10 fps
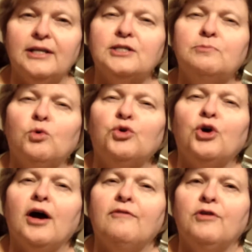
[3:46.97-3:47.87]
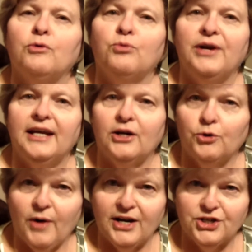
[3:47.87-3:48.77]
It's more of a
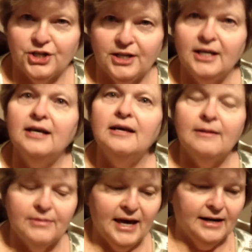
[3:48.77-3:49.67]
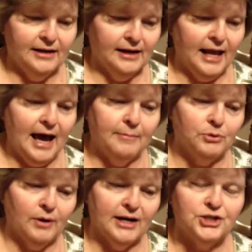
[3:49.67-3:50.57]
reiteration than an
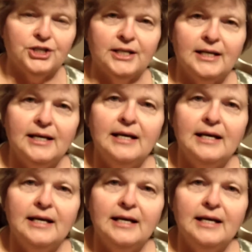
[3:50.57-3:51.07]
elaboration.